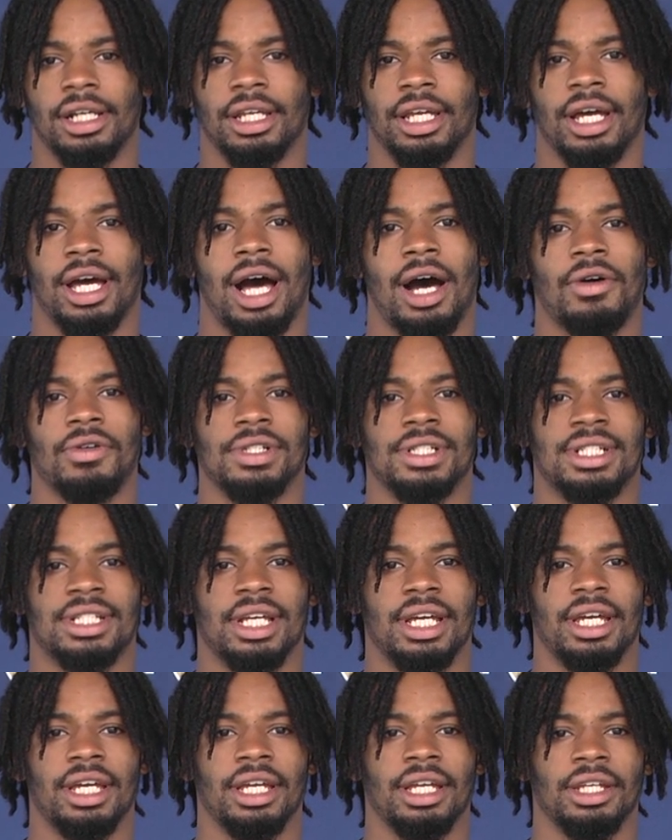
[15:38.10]
Yeah, I would
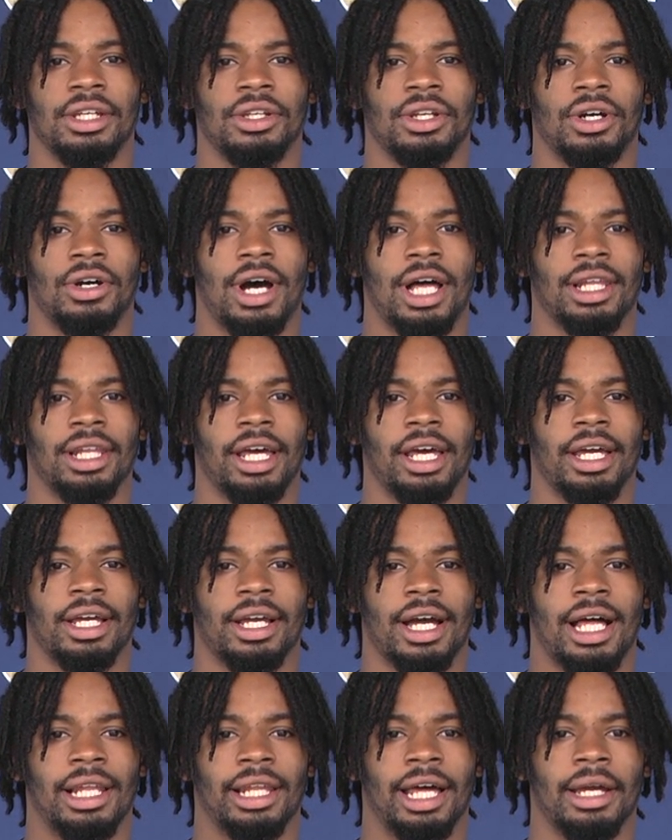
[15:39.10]
say, you know, I
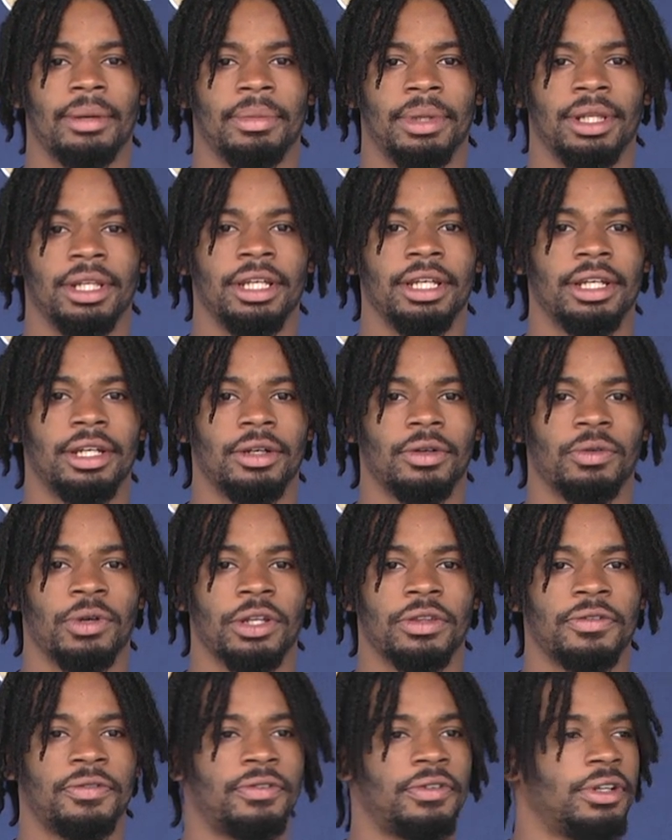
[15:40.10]
like Malik
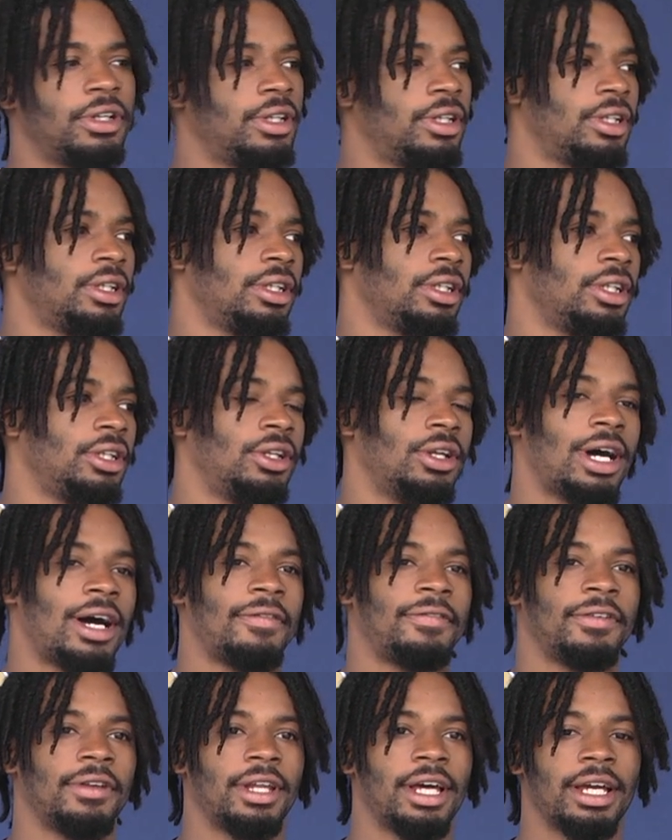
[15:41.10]
Rutherford. You know,
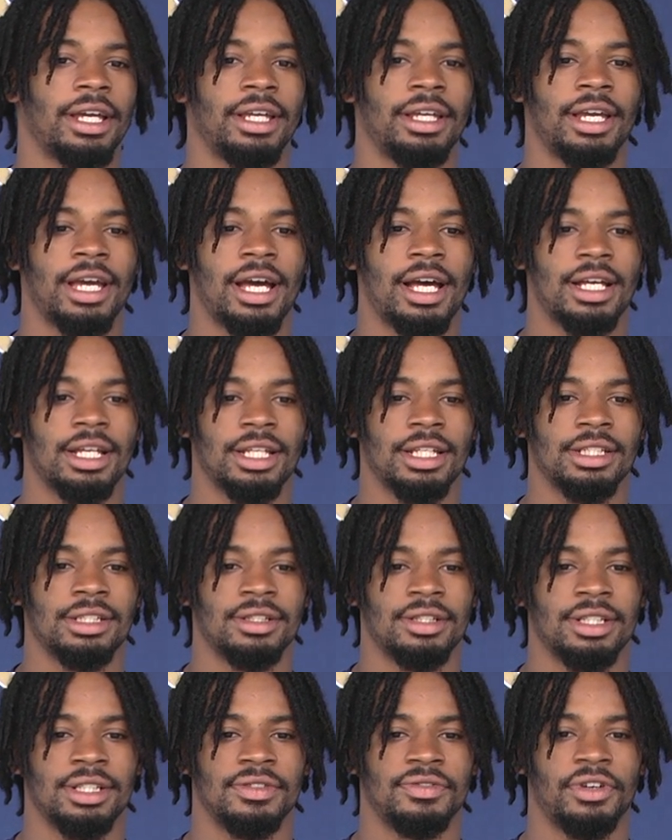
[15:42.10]
I feel like he's
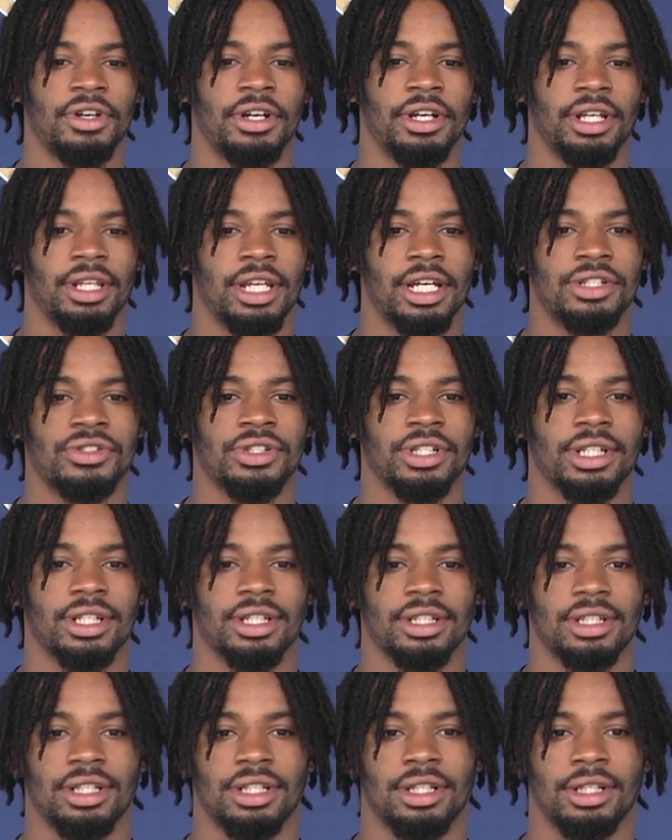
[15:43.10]
very electric.
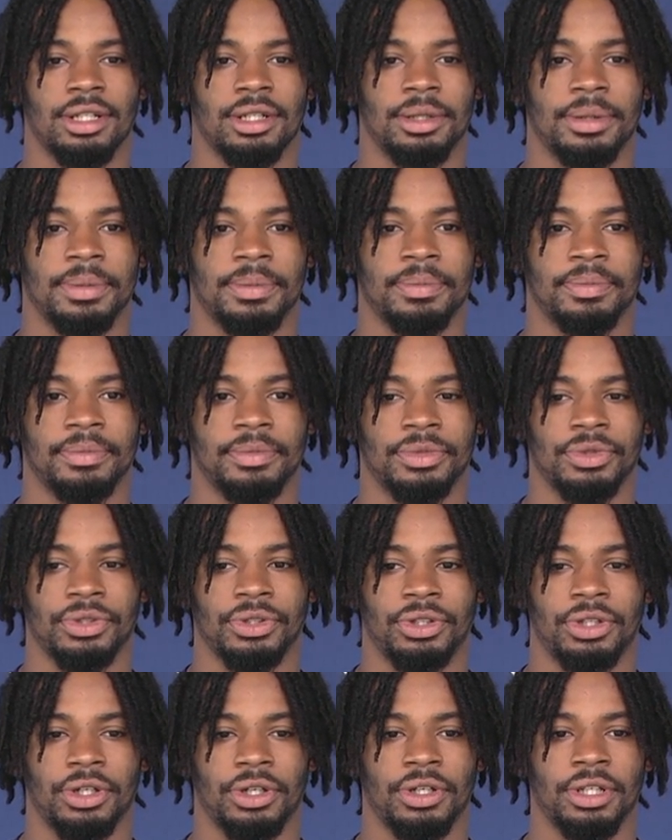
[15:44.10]

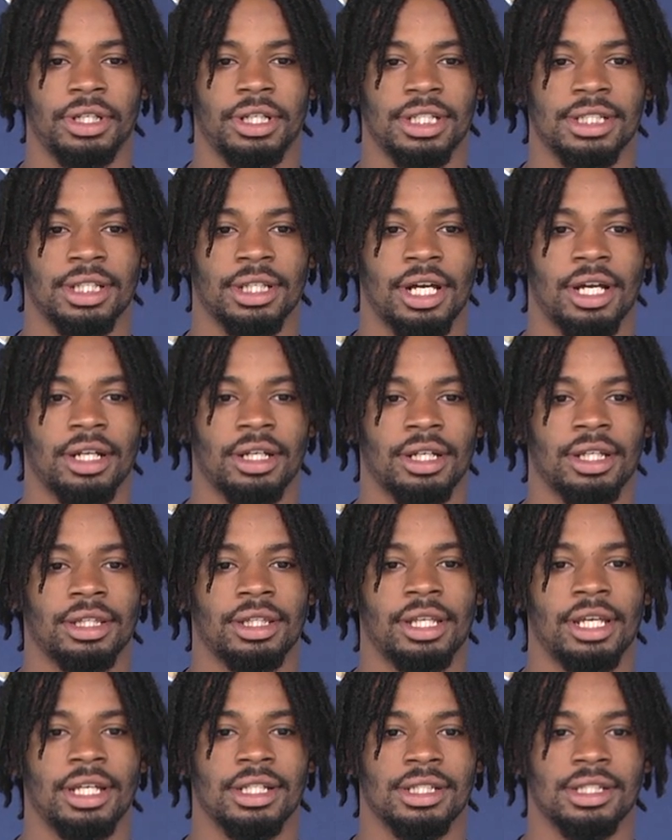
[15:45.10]
You know, he does a lot of good
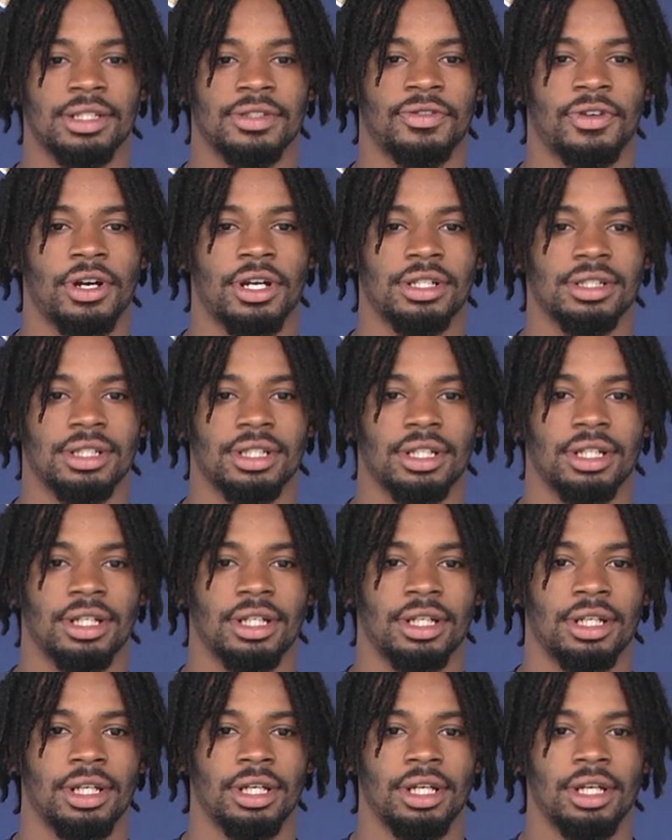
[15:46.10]
things as far as
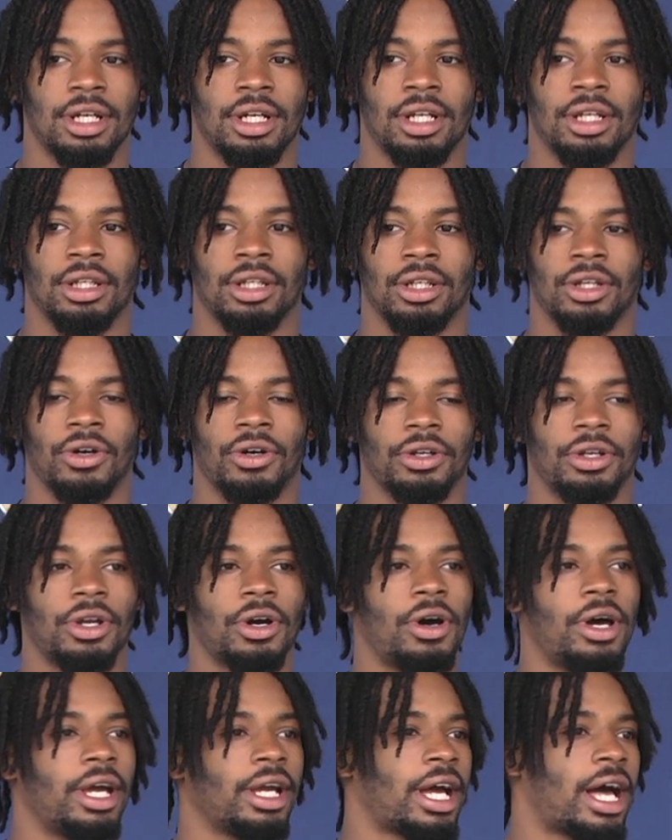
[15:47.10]

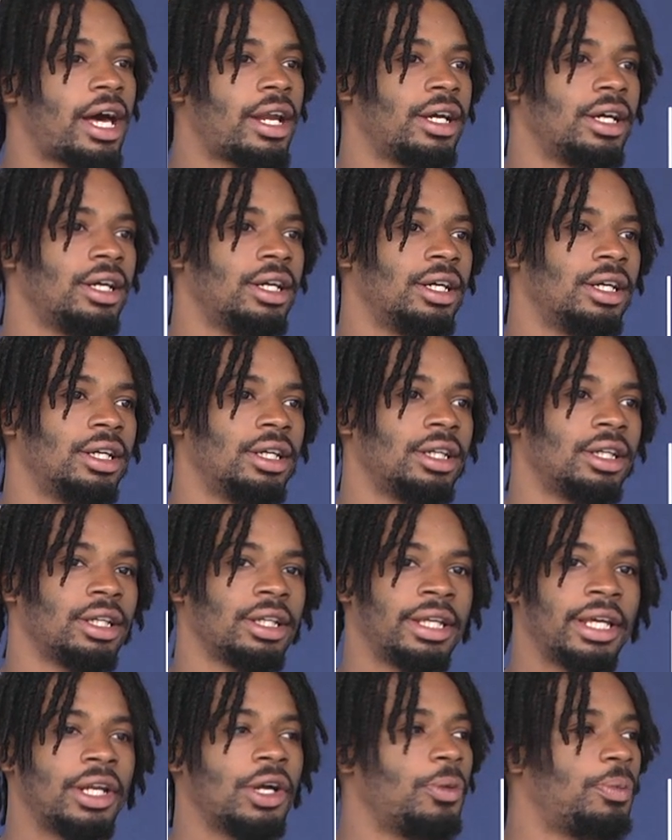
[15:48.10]
knowing how to
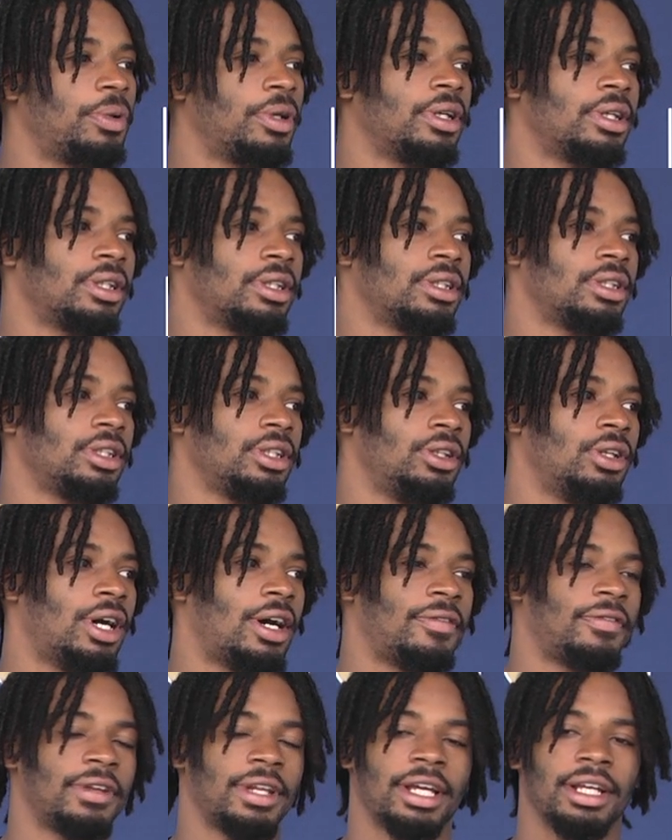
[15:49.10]
get open. You
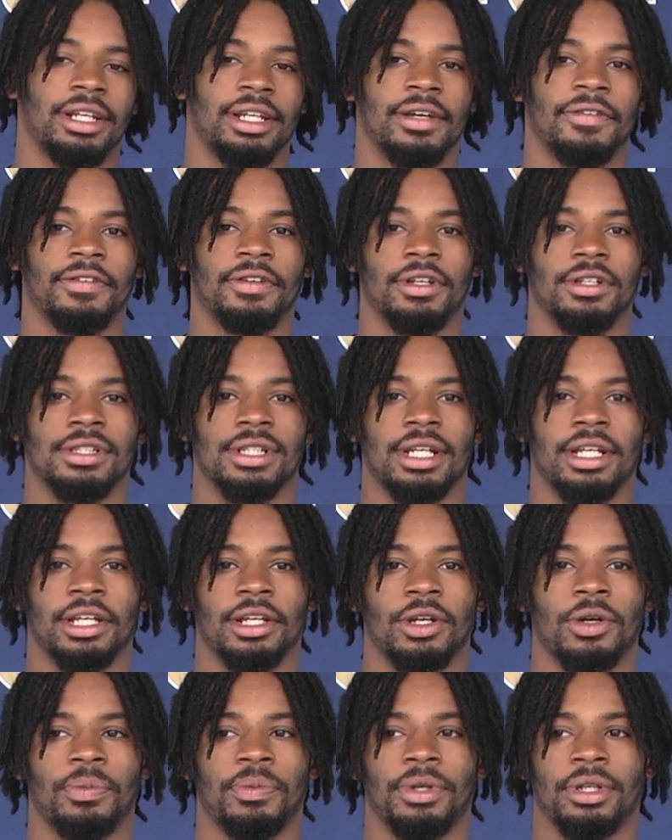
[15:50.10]
know, I feel like he definitely knows how to
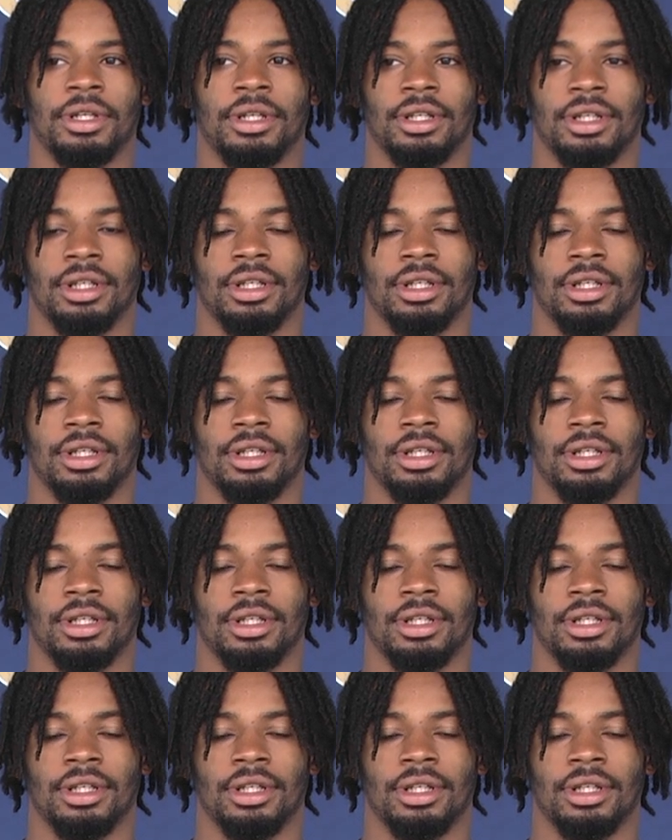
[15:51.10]
get open.